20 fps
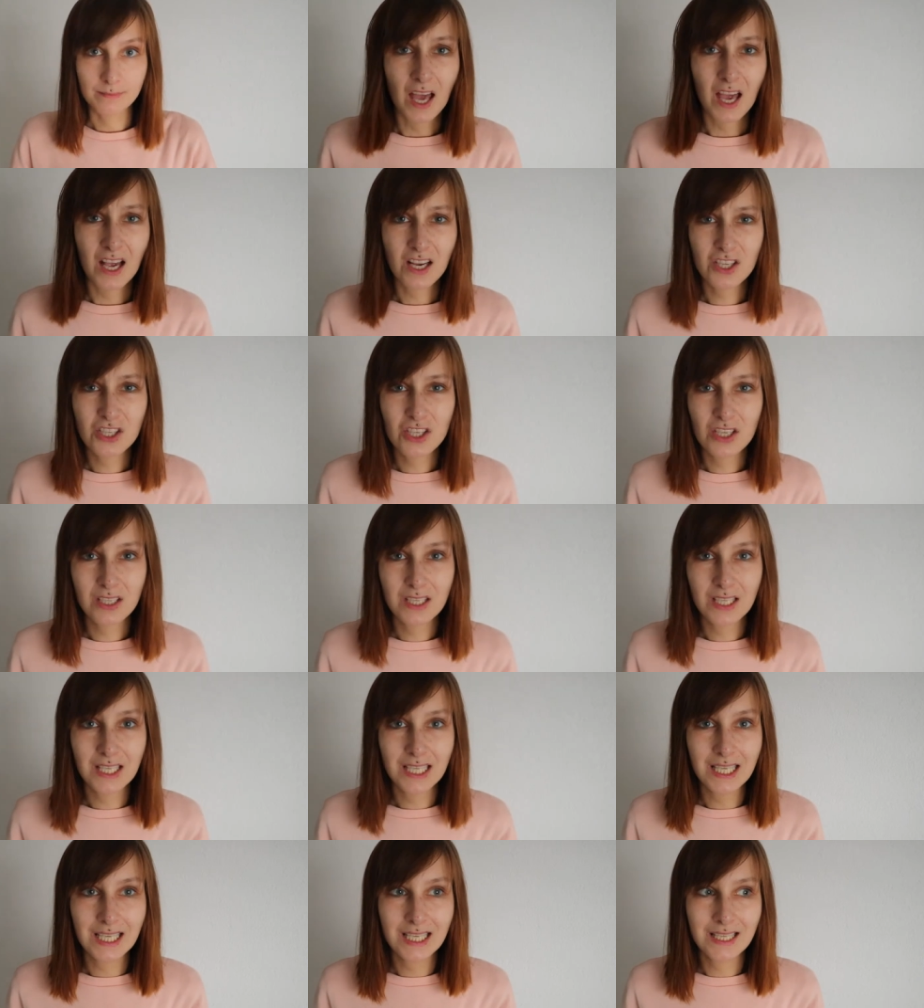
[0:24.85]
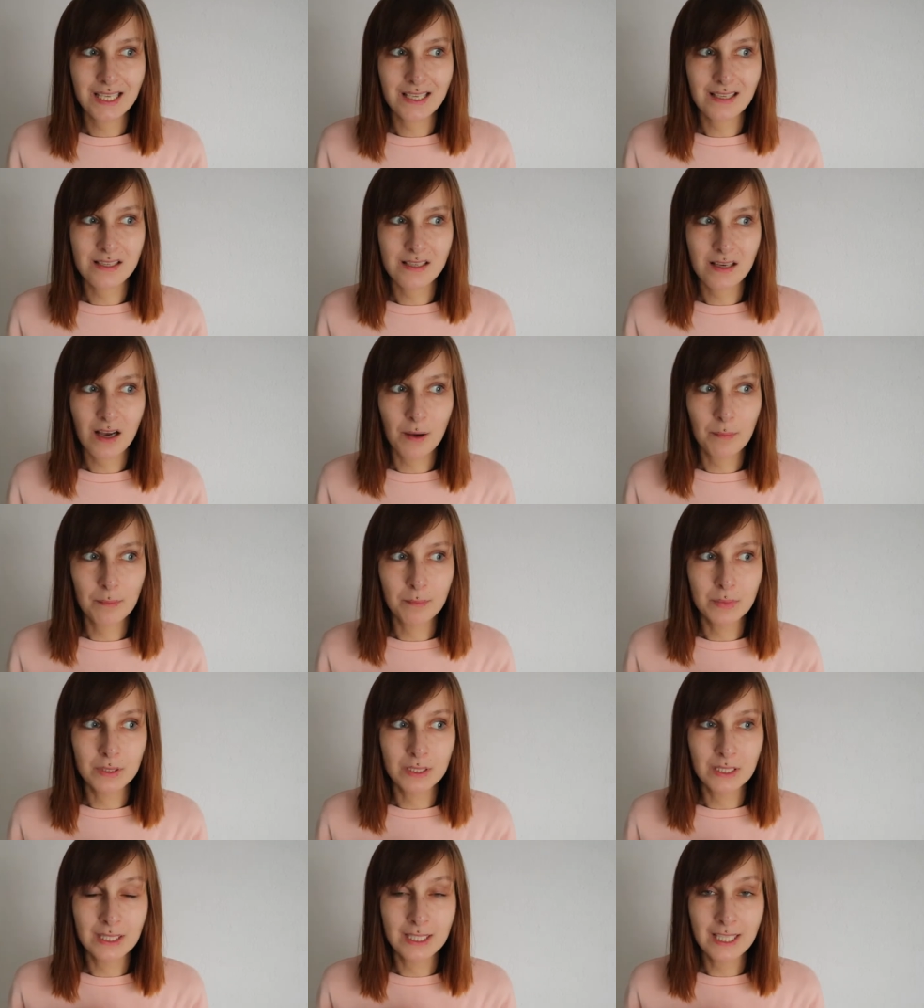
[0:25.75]
Actually, it is
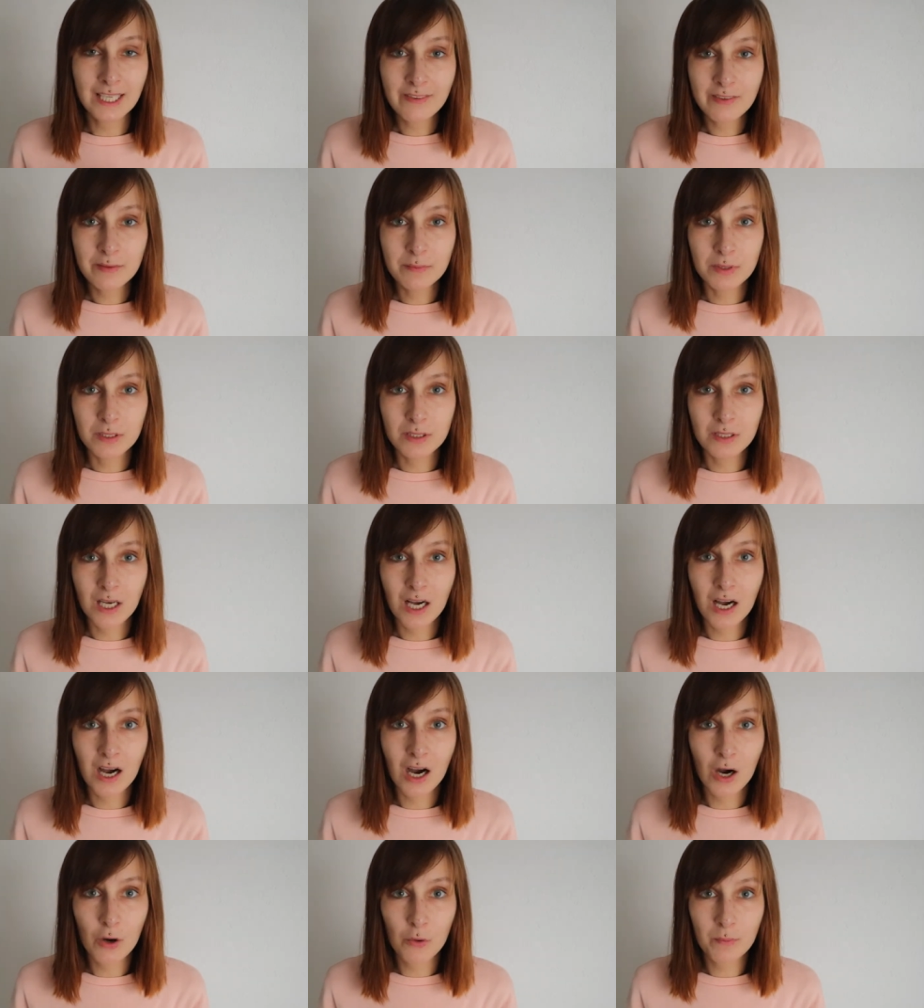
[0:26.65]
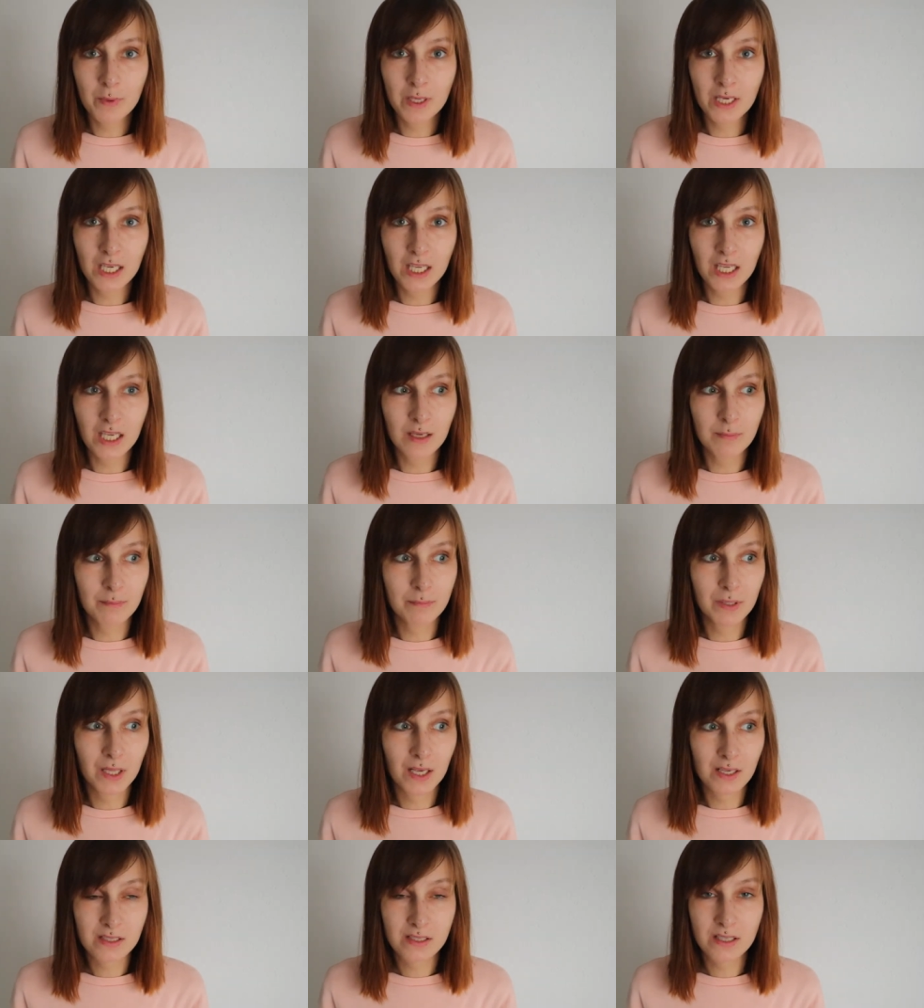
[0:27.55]
unbelievable how many
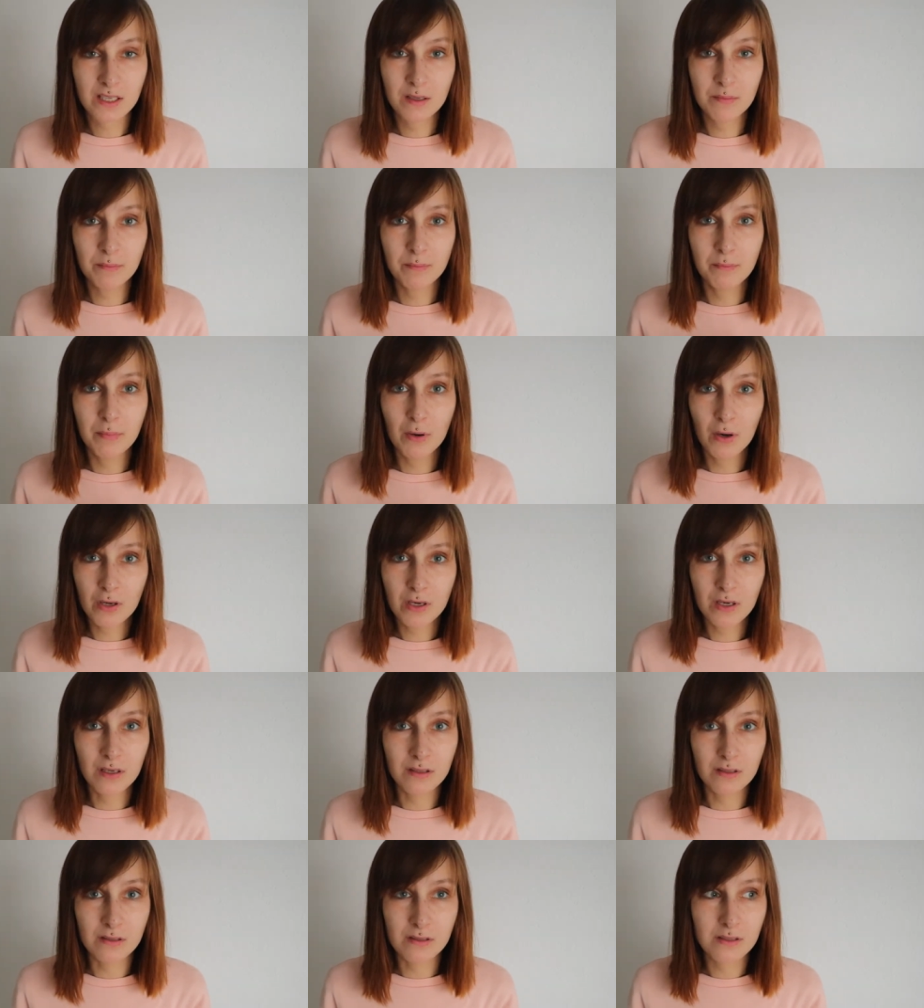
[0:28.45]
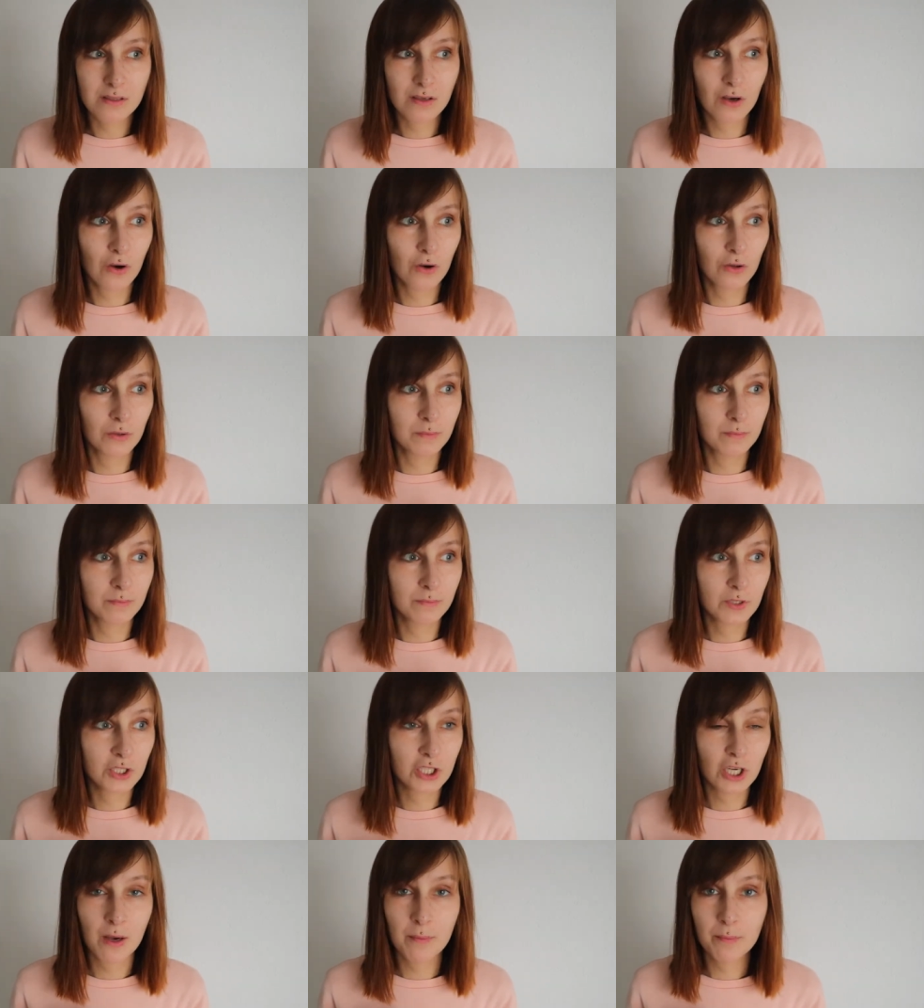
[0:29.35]
plastic bottles on
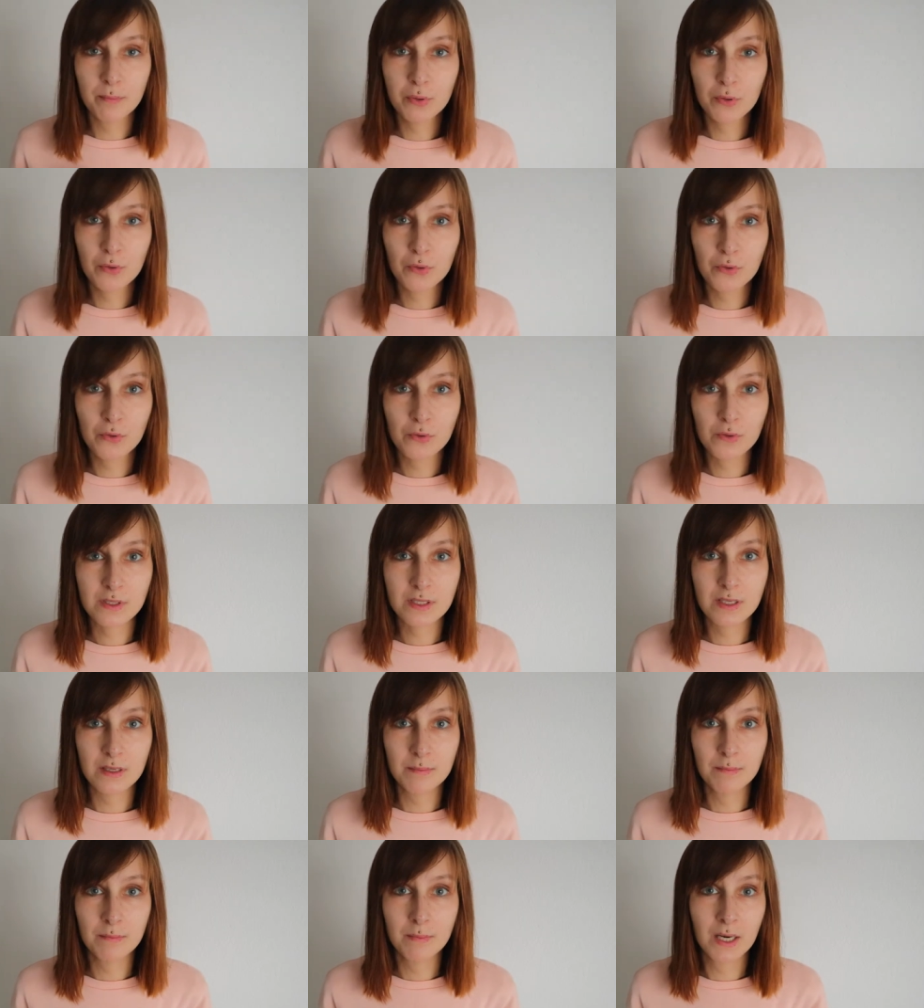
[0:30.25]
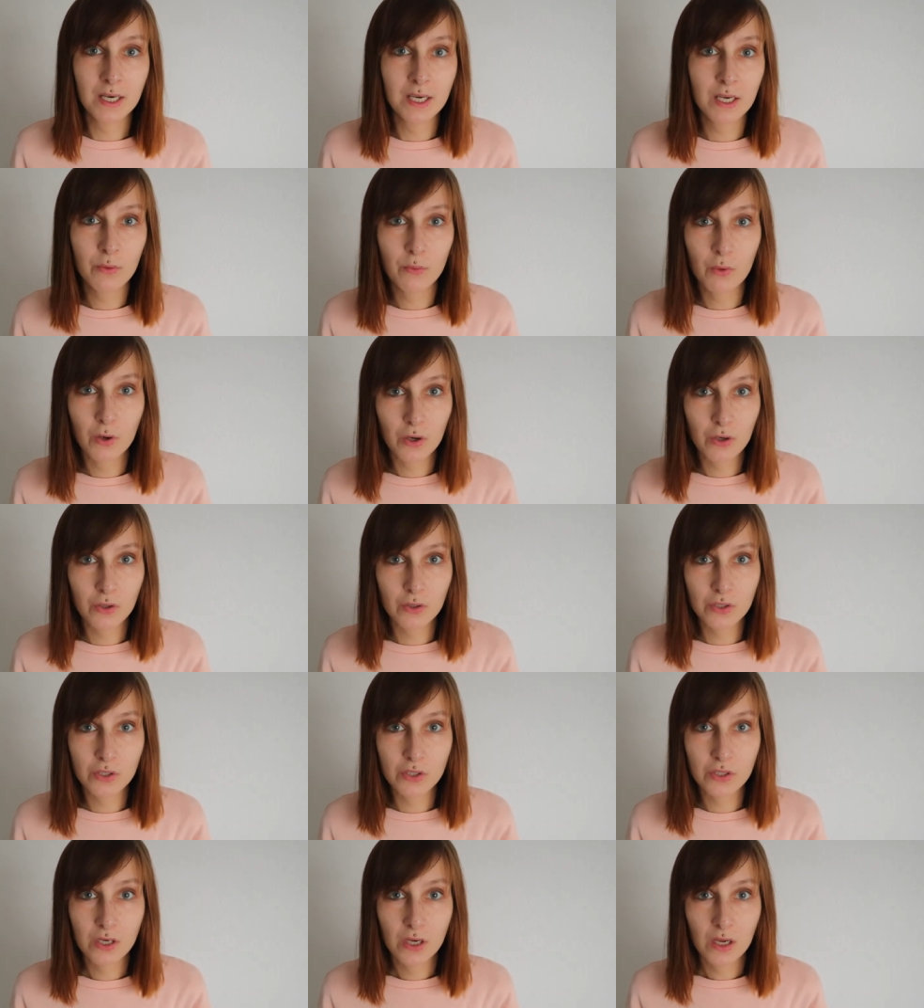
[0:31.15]
shampoos and body
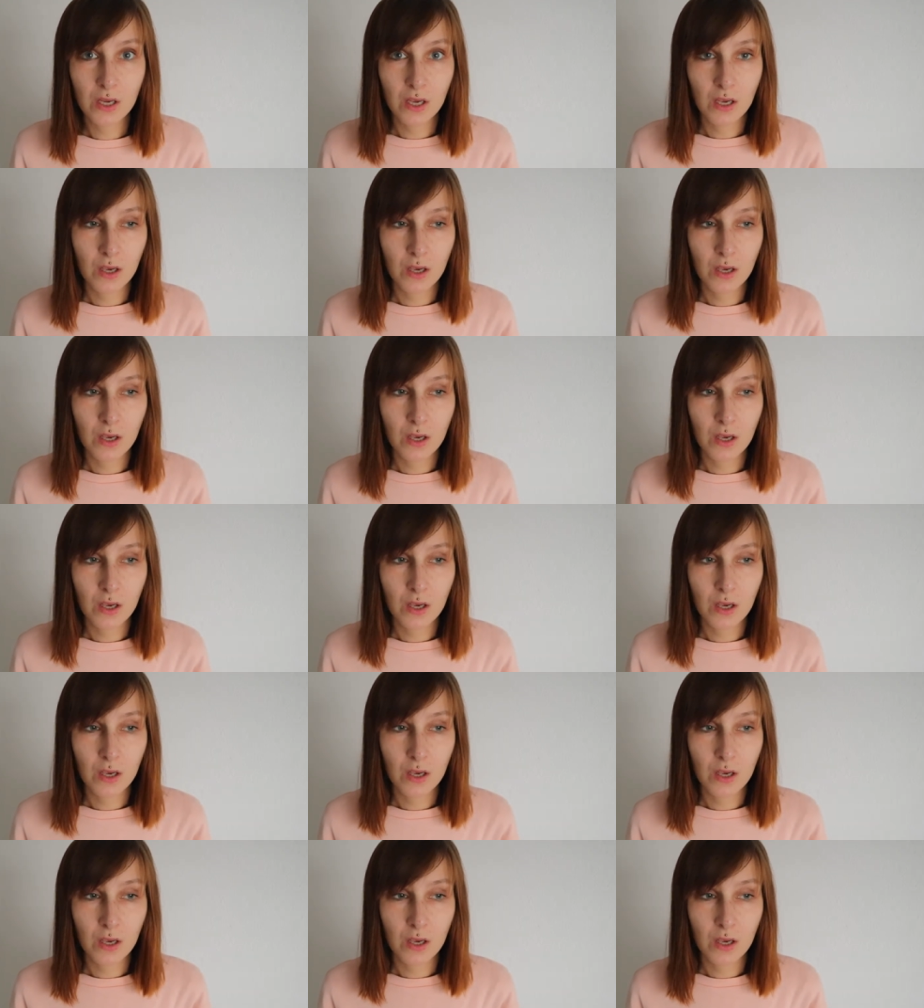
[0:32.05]
wash